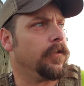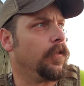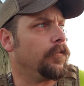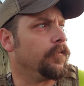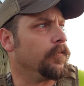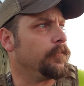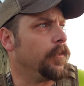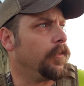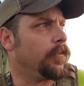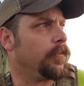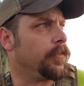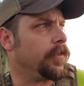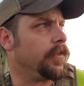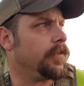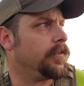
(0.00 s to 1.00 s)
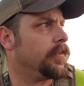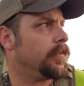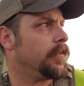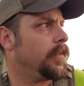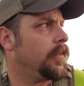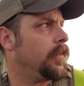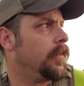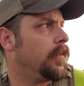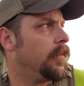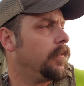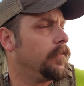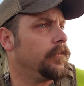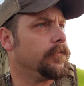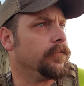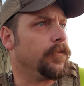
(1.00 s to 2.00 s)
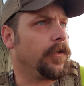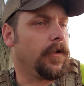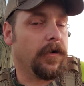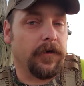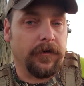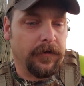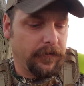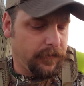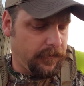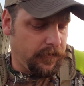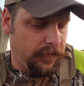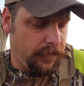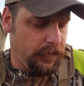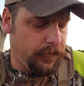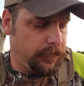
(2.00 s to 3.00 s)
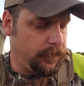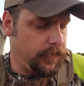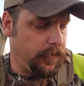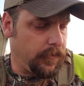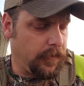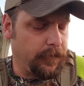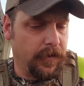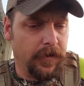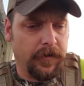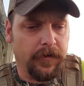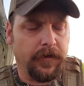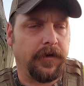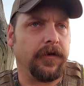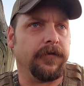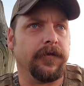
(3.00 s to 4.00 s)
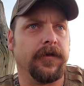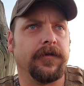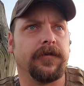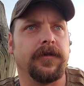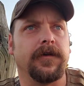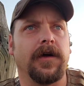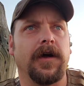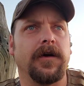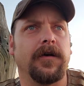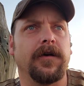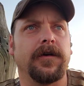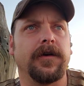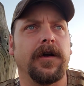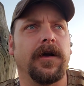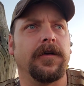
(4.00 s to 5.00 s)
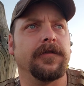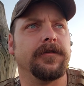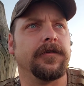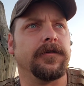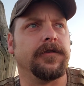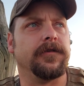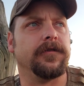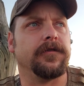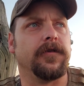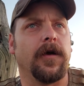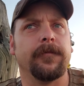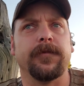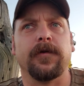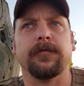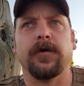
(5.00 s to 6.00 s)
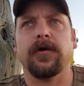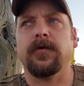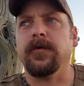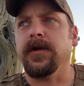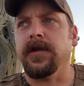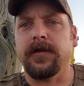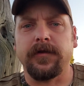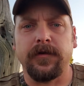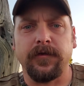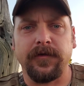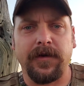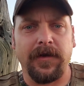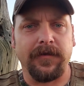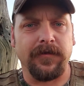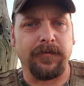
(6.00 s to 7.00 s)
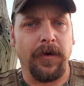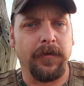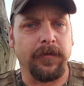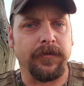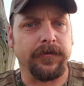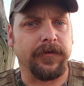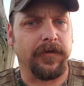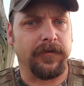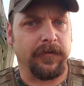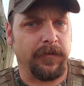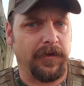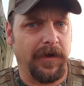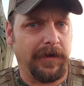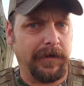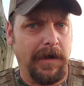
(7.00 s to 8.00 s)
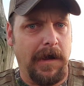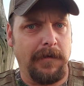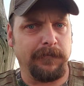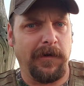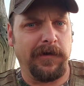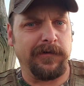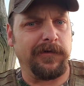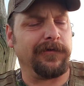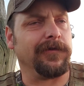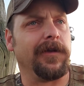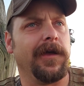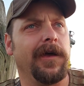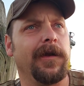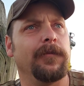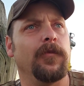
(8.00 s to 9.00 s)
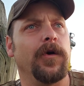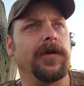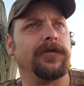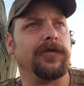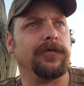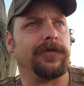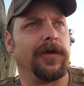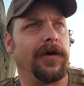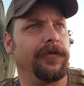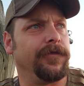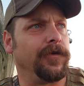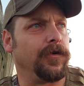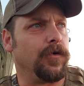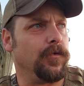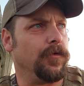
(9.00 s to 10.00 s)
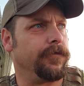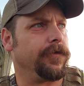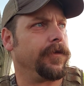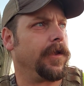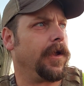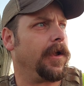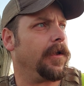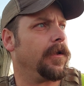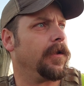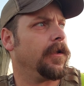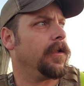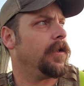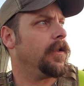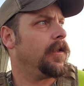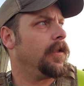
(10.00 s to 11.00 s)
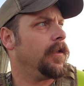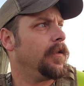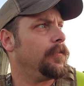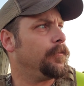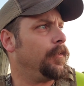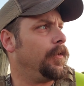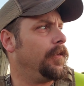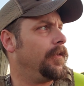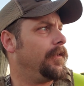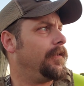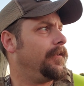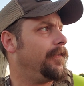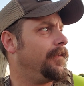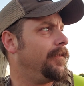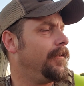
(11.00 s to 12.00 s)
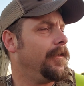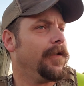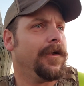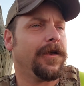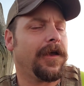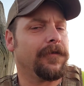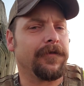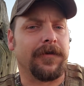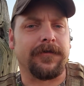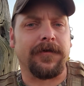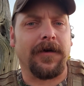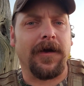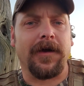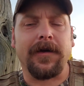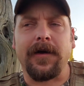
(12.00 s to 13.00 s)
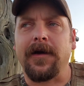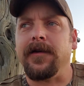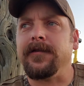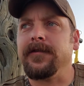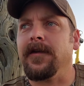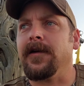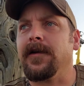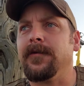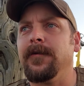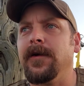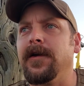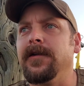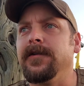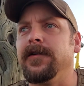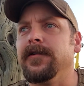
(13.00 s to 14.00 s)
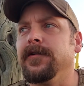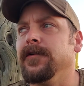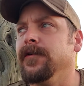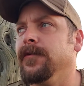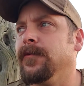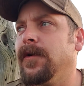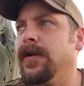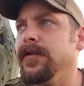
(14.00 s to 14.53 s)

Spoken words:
over milkweed. Regardless, I'm not going to convince the diehard guys to drop their milkweed and use kids' bubbles, because they'll be like, "No, I'm not using that. I'm way too tough and cool for that." But give it a try, guys. Like, what could it